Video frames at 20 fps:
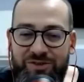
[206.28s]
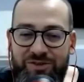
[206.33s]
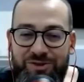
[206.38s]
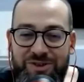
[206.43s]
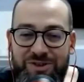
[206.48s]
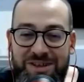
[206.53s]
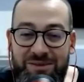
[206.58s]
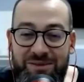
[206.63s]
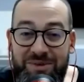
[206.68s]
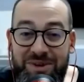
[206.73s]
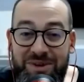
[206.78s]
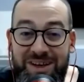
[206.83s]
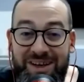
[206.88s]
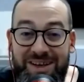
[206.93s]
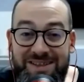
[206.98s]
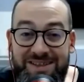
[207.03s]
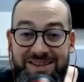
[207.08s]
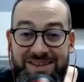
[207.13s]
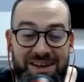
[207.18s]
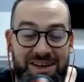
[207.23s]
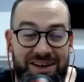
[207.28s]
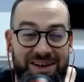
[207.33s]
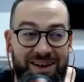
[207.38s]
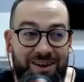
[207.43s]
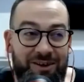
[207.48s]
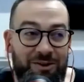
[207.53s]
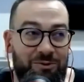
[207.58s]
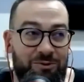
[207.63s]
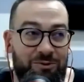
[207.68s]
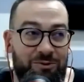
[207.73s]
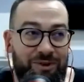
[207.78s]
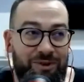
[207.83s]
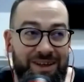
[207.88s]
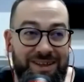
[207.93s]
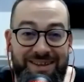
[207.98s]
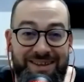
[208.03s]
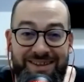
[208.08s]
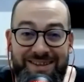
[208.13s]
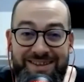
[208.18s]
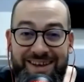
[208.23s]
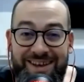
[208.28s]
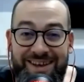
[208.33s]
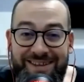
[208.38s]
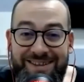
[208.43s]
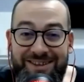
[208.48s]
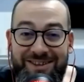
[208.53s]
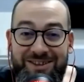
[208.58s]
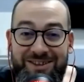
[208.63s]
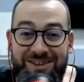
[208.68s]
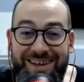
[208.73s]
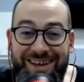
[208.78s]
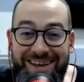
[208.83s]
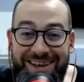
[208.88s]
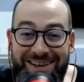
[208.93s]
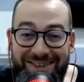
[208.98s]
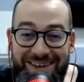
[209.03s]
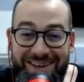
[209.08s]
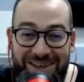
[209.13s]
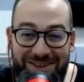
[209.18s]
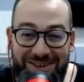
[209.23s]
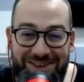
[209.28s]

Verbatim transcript: for somebody listening now what these guys are talking about.